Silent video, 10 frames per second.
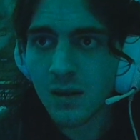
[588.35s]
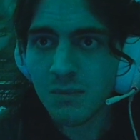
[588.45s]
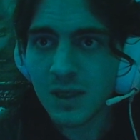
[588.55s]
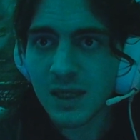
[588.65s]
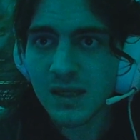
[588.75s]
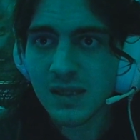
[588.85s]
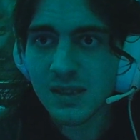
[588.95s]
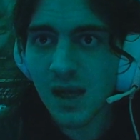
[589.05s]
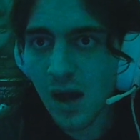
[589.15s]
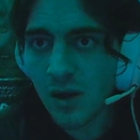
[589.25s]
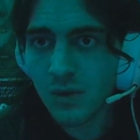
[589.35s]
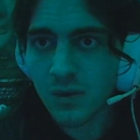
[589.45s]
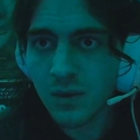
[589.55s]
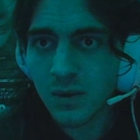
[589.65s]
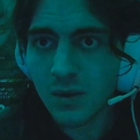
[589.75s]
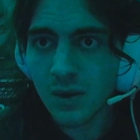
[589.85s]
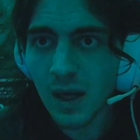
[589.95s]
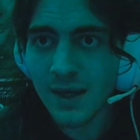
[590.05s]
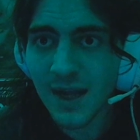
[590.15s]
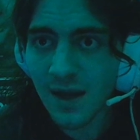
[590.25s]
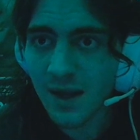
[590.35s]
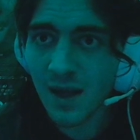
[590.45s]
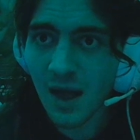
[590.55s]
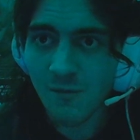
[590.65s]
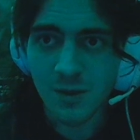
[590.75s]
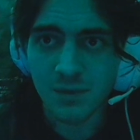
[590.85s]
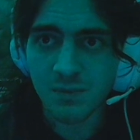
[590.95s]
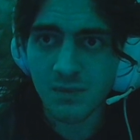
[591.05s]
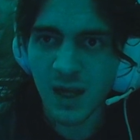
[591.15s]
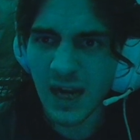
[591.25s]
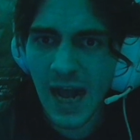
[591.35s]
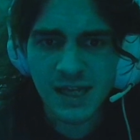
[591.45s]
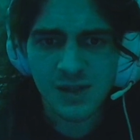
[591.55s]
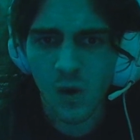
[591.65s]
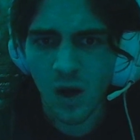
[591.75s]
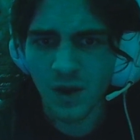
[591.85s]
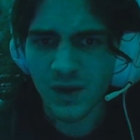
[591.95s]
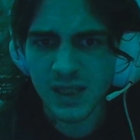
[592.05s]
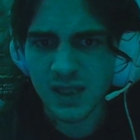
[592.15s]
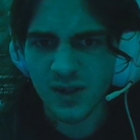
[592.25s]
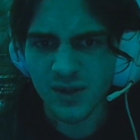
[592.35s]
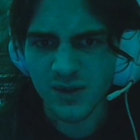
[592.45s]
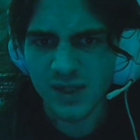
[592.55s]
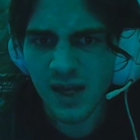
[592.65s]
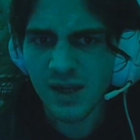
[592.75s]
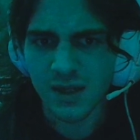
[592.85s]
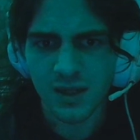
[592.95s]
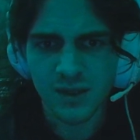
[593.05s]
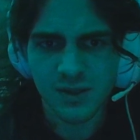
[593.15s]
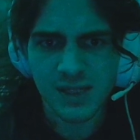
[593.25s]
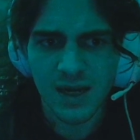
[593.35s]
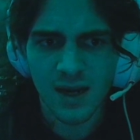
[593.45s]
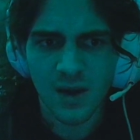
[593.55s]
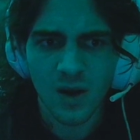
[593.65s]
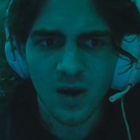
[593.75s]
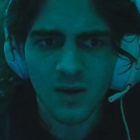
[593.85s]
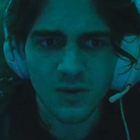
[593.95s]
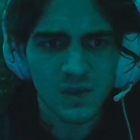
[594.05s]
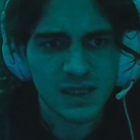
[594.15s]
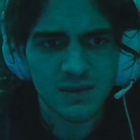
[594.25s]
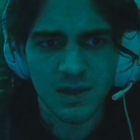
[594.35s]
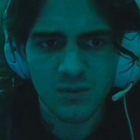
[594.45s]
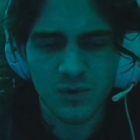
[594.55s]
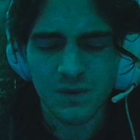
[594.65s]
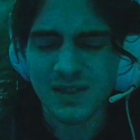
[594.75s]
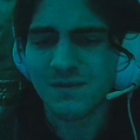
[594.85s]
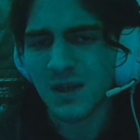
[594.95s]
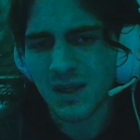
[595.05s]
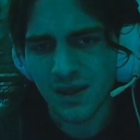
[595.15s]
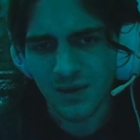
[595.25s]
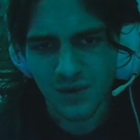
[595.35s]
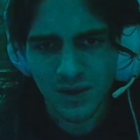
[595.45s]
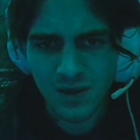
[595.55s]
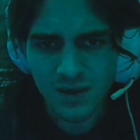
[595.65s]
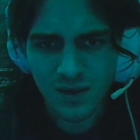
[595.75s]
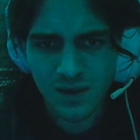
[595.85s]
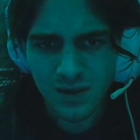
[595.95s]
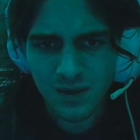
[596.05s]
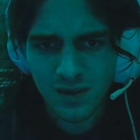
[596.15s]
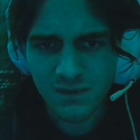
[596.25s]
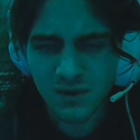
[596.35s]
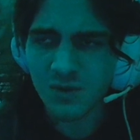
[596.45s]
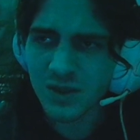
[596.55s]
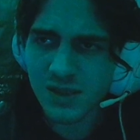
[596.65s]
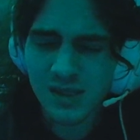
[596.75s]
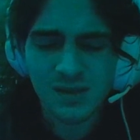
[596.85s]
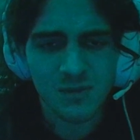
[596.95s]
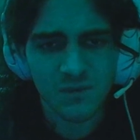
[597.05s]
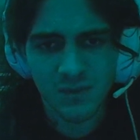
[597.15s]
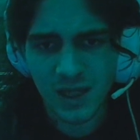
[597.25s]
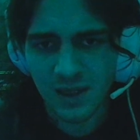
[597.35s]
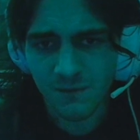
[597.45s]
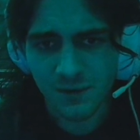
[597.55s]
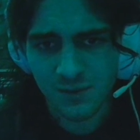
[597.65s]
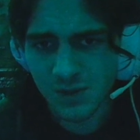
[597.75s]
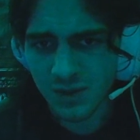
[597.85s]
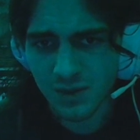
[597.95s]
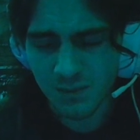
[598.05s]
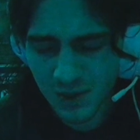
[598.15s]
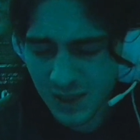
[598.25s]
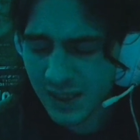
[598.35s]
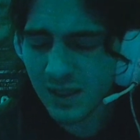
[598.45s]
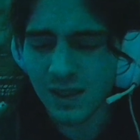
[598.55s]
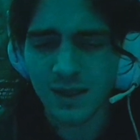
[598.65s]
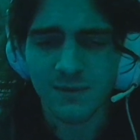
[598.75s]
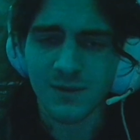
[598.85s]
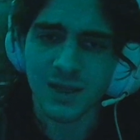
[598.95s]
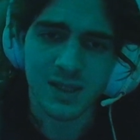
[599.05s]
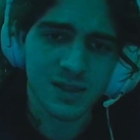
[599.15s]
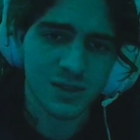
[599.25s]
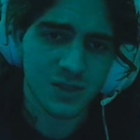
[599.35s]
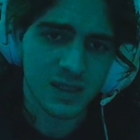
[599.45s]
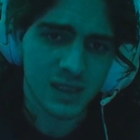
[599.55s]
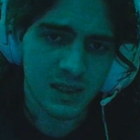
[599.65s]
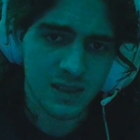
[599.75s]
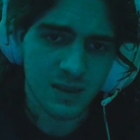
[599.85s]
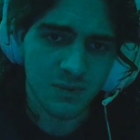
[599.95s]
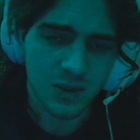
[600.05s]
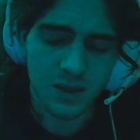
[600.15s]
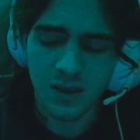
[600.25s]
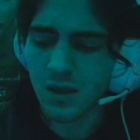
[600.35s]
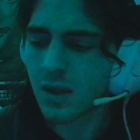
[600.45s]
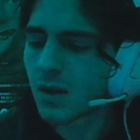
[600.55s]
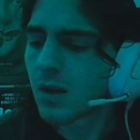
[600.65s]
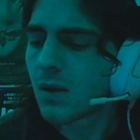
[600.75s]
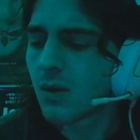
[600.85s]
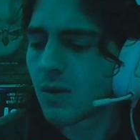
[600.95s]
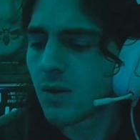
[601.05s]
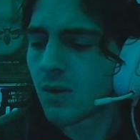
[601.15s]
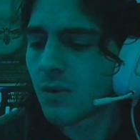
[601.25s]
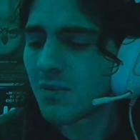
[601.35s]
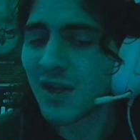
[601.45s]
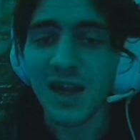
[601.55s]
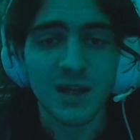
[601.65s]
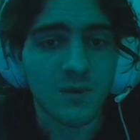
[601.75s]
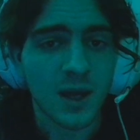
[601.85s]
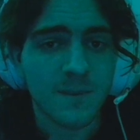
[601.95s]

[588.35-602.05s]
because, now I've been an asshole all these years. I didn't understand how hard it was to make movies. Fuck you. Film criticism and making films are completely different things and should stay separate. But anyway,